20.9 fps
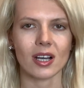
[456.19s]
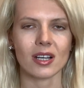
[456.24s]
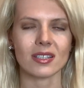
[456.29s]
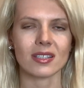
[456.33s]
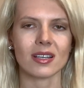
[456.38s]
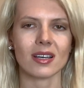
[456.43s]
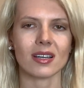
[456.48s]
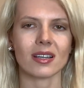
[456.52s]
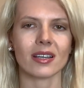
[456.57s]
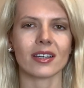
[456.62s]

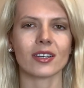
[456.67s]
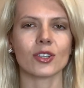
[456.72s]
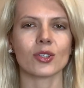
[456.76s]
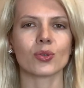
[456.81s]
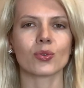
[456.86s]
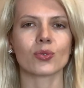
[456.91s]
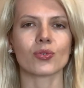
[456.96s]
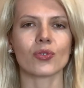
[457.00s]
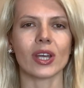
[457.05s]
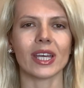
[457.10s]
Kazakh
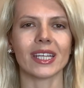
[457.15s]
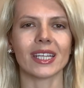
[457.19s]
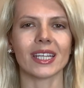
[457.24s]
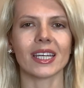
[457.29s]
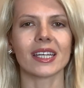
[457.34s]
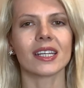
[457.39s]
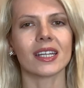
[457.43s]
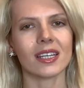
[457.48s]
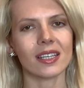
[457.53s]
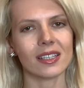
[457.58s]
and
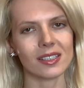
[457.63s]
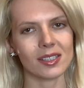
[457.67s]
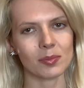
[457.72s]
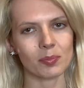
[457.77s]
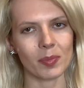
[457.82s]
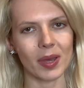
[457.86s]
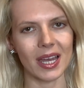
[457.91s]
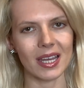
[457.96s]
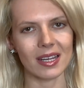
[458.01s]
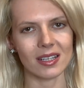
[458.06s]
Ukrainian
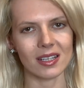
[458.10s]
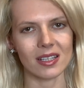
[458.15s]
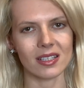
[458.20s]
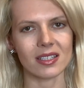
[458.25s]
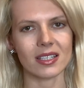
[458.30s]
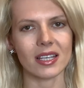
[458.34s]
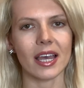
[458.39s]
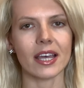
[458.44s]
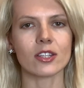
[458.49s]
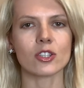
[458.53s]

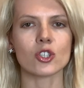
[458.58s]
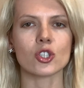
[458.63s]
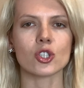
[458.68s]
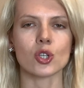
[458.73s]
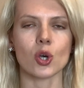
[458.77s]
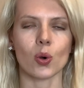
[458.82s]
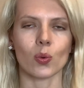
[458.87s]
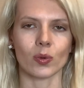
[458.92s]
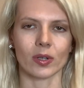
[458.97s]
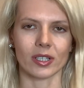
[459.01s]
independence and
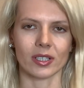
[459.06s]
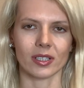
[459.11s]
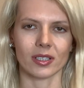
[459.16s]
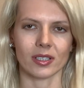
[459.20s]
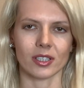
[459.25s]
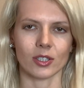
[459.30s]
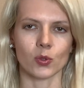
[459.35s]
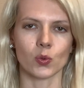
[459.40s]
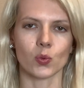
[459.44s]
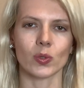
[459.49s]

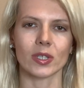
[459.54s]
sovereignty